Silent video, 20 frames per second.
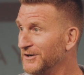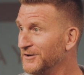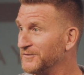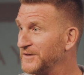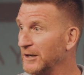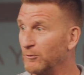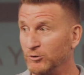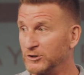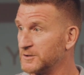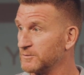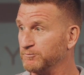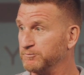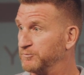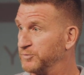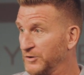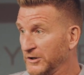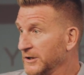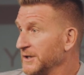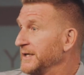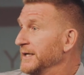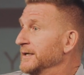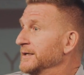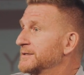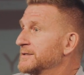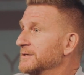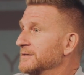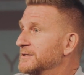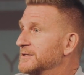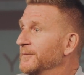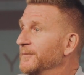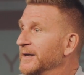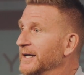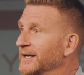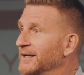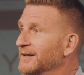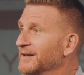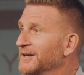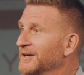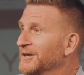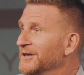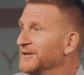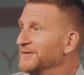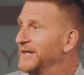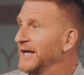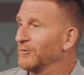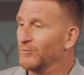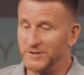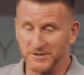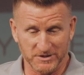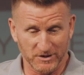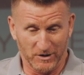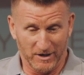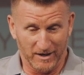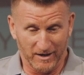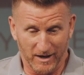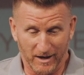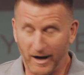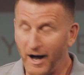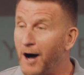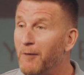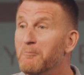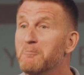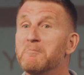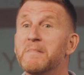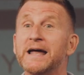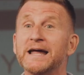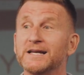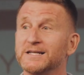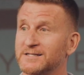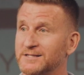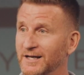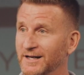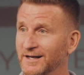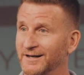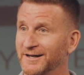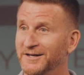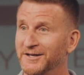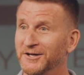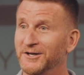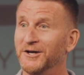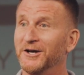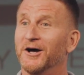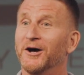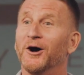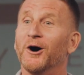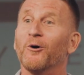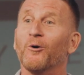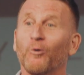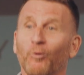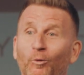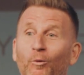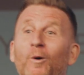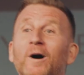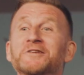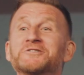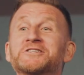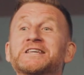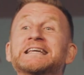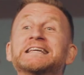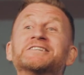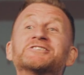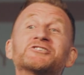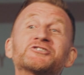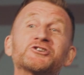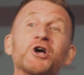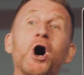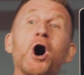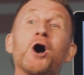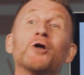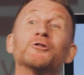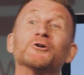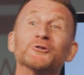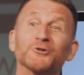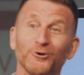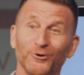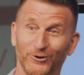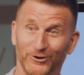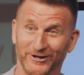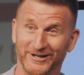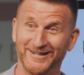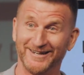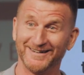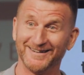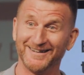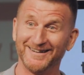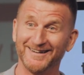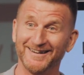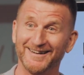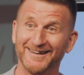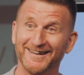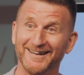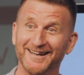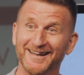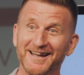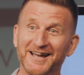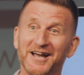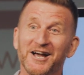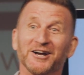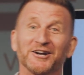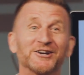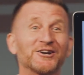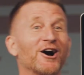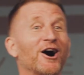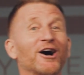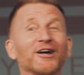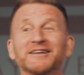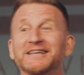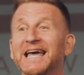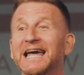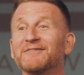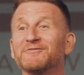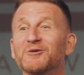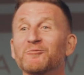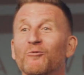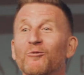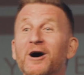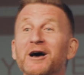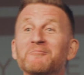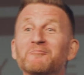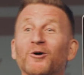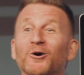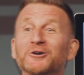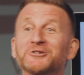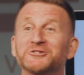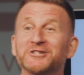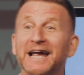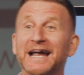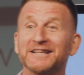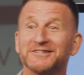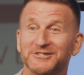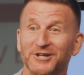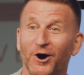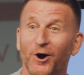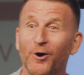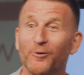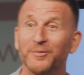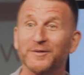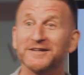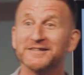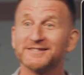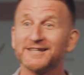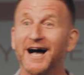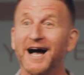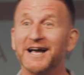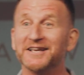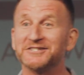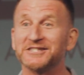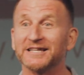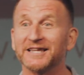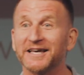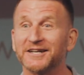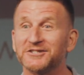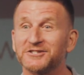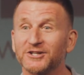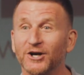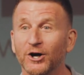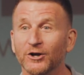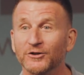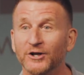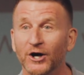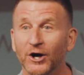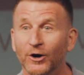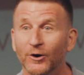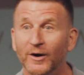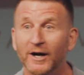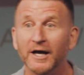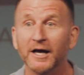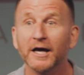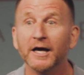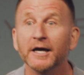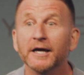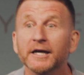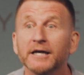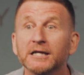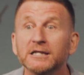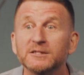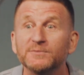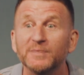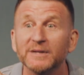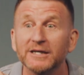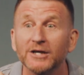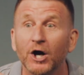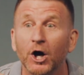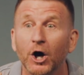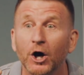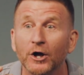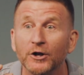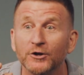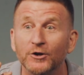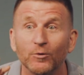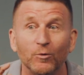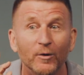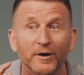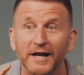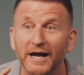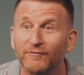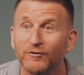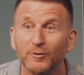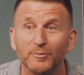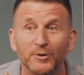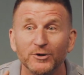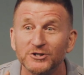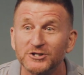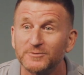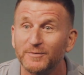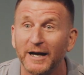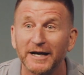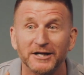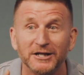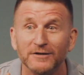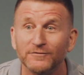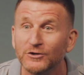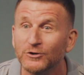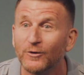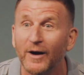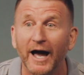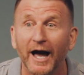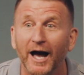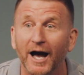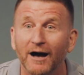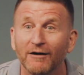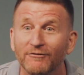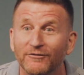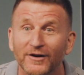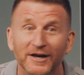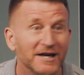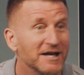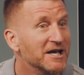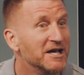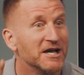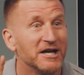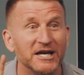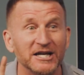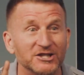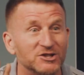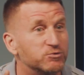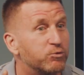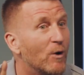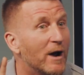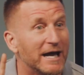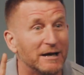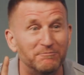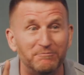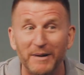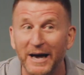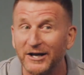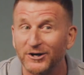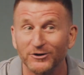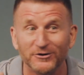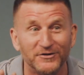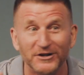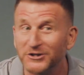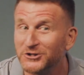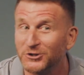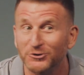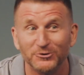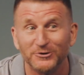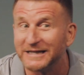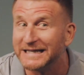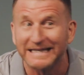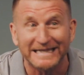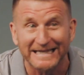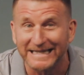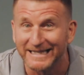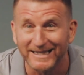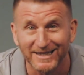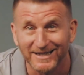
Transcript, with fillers: that was brilliant to me, that was amazing, once he saw the Lord, God gave him one more chance to open his eyes to let us all know he's beyond whatever perspective you have. He's way better than you think he